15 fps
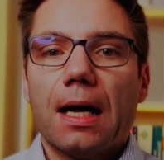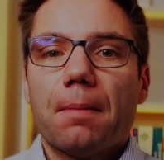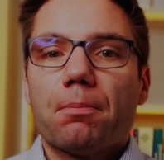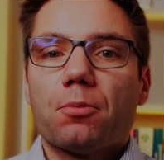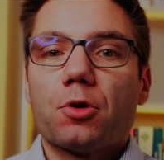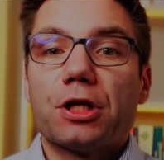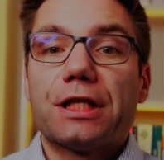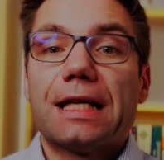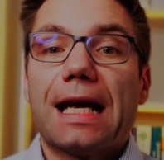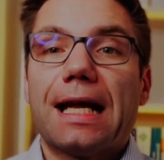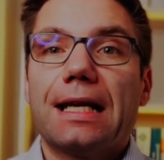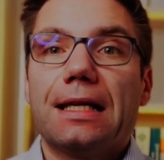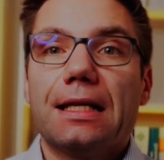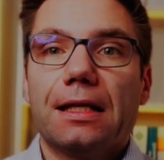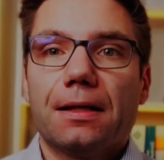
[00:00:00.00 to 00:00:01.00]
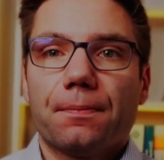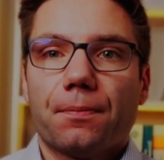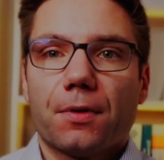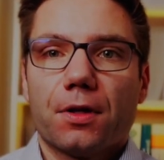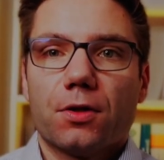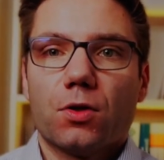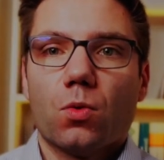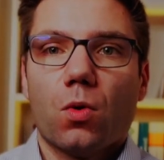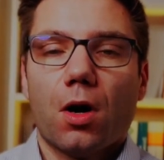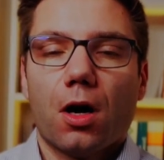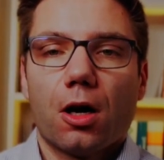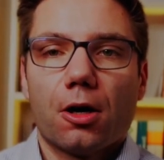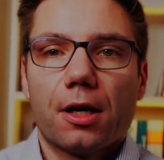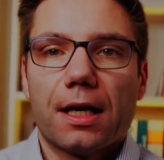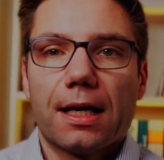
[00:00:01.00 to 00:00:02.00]
pretending you
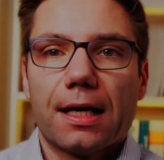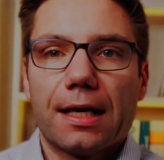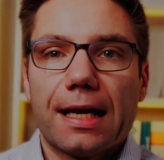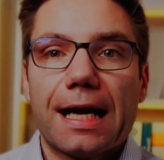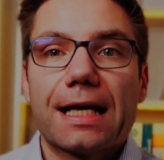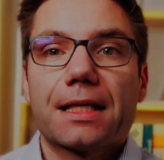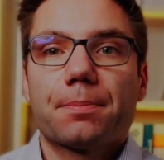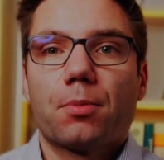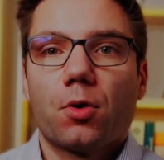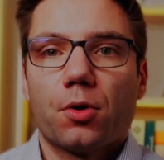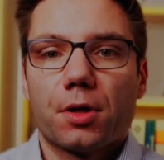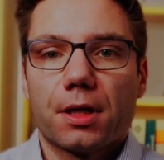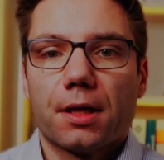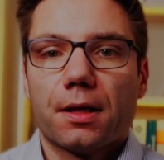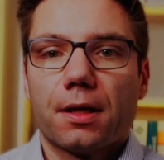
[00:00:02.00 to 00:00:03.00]
are an expert